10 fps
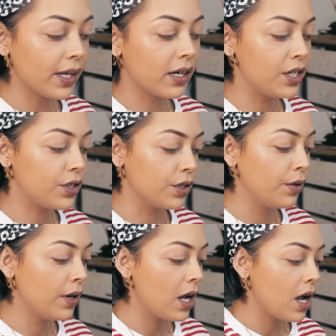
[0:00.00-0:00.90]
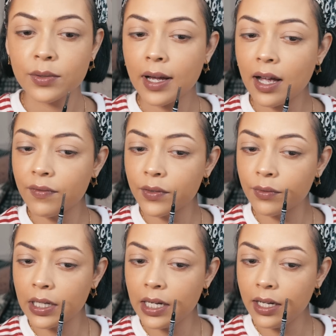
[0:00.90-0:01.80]
thing I do. So I have a
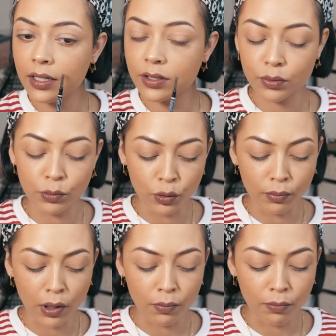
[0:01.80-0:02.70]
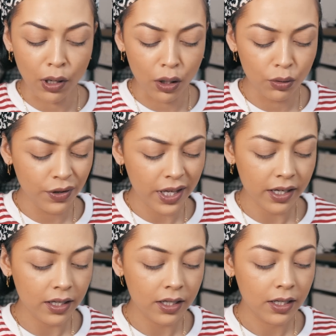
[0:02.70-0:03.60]
really small mole
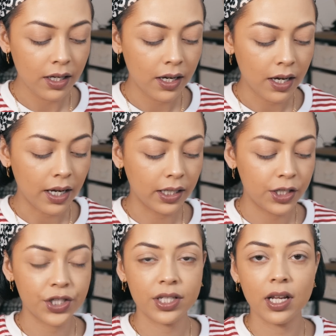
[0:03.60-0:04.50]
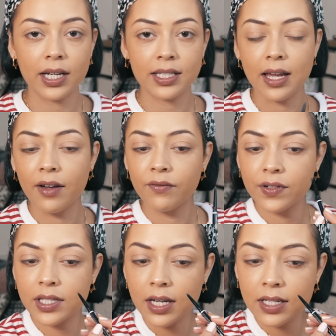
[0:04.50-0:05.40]
there, and I just like to
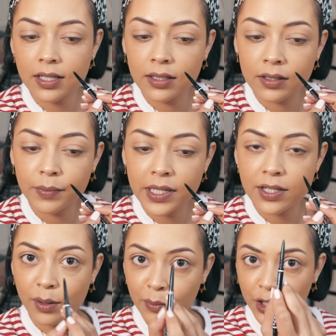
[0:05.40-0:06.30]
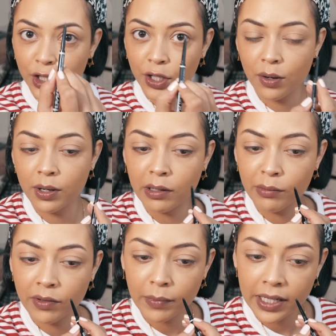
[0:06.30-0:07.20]
emphasize it a little bit. So I'm gonna go in
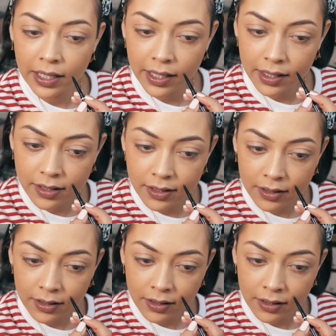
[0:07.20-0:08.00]
with my NYX